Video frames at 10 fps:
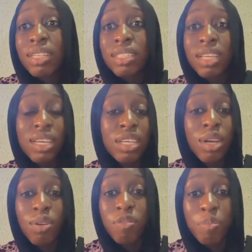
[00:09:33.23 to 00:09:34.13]
take care
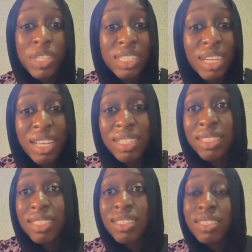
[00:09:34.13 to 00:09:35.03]
of
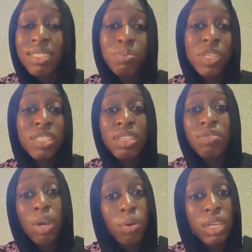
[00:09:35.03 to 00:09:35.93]
patients, basically if
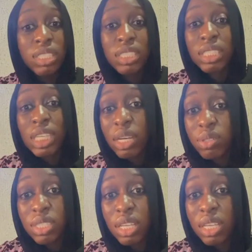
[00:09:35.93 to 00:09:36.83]
you are working in the
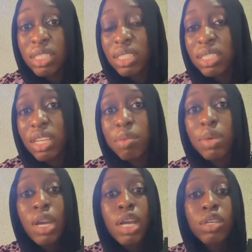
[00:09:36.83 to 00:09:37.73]
healthcare system,
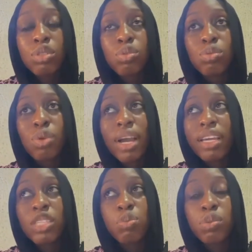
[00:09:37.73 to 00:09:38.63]
you are
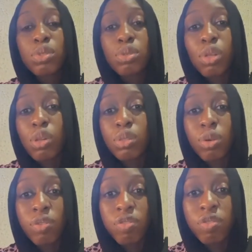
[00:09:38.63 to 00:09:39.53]
exposed to a lot
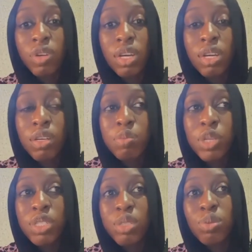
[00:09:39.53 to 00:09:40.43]
of
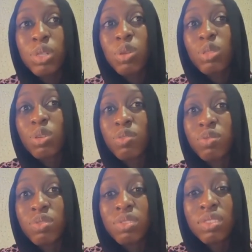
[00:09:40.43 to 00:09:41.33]
patients with a lot of
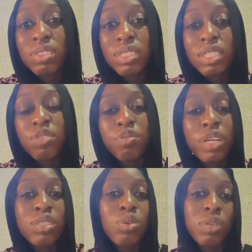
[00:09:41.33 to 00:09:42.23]

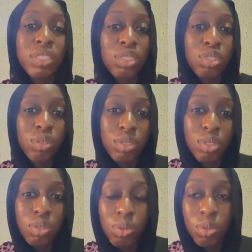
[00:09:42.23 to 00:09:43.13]
different conditions,
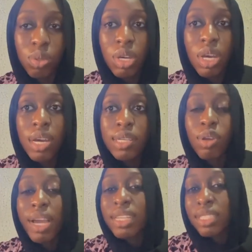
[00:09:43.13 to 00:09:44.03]
so you
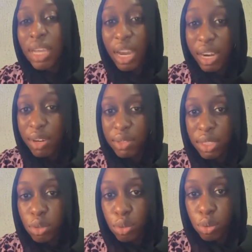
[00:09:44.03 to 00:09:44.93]
are at a higher
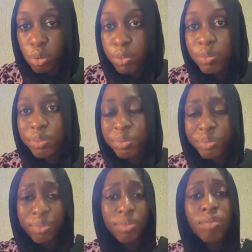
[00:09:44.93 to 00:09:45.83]
risk too
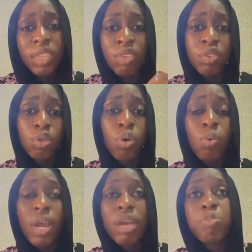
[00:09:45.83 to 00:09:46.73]
if you don't
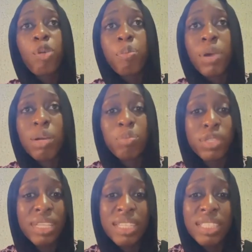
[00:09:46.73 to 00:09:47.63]
wear proper
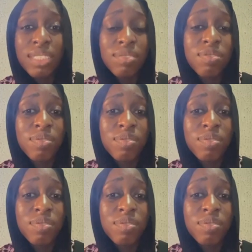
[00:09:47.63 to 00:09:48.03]
protective